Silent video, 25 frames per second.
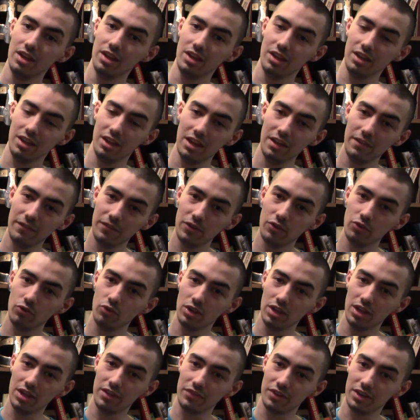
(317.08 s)
If you
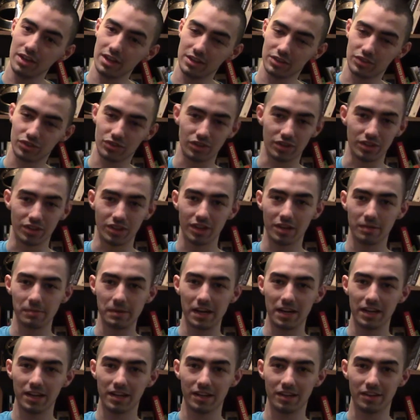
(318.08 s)
even actually think
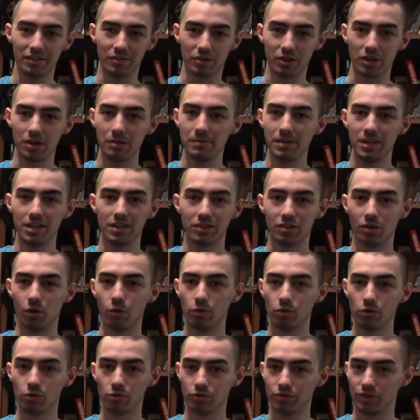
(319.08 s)
about it, you're going to be in
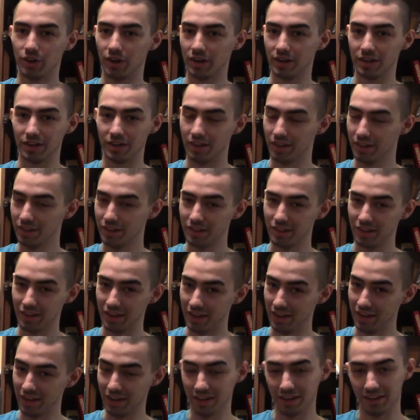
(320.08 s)
total darkness,
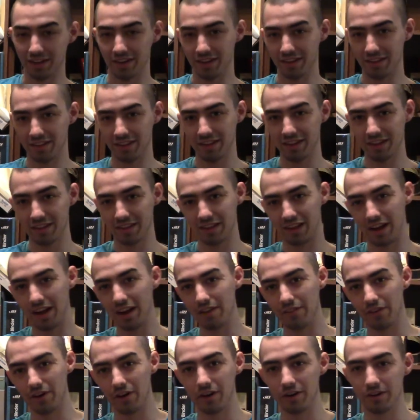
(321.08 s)
and it's kind
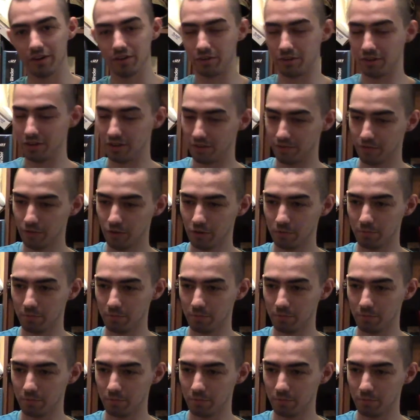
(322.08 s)
of hard in the first